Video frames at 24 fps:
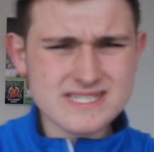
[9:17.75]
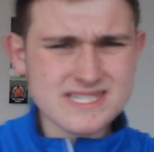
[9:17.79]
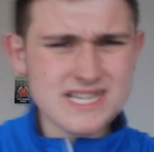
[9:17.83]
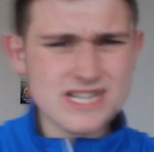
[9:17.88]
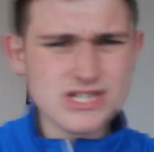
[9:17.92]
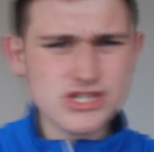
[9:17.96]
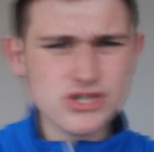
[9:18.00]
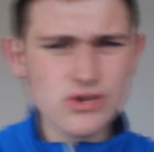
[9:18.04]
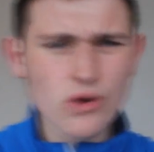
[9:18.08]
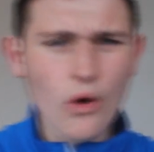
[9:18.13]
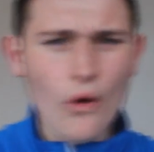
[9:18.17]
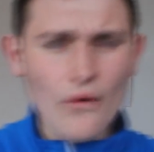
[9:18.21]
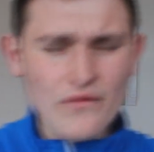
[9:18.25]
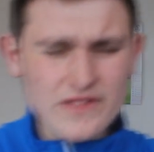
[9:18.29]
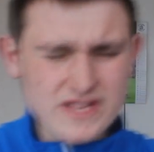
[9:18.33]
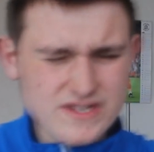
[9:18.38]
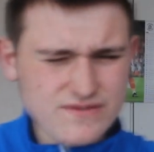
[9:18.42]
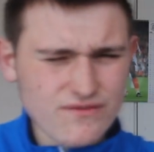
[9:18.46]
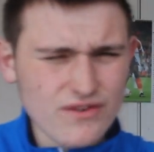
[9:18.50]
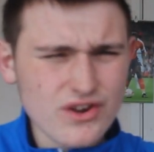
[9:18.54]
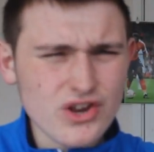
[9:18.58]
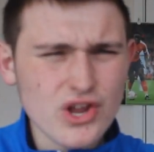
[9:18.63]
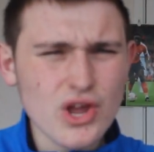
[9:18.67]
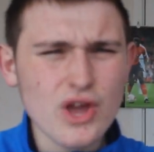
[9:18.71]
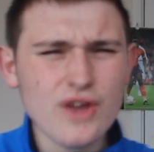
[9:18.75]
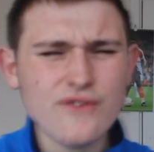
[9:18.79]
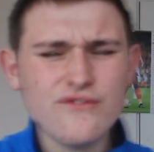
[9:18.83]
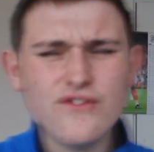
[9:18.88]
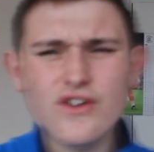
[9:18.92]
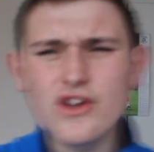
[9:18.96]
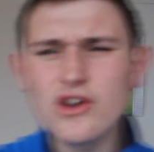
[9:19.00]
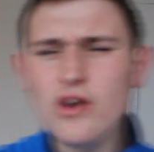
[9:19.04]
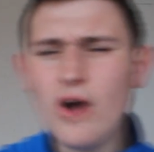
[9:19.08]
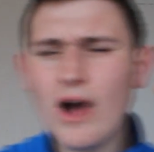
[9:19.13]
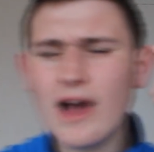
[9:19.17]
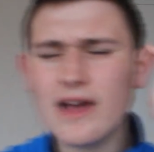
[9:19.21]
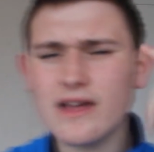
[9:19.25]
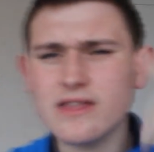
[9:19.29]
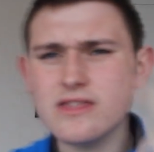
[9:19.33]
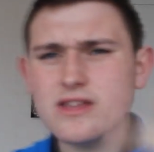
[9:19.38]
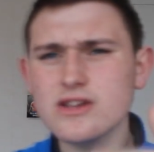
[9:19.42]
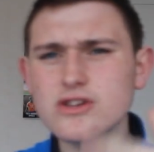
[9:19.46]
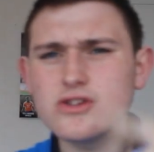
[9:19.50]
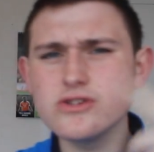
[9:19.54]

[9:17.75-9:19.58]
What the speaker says: section of this video if you like the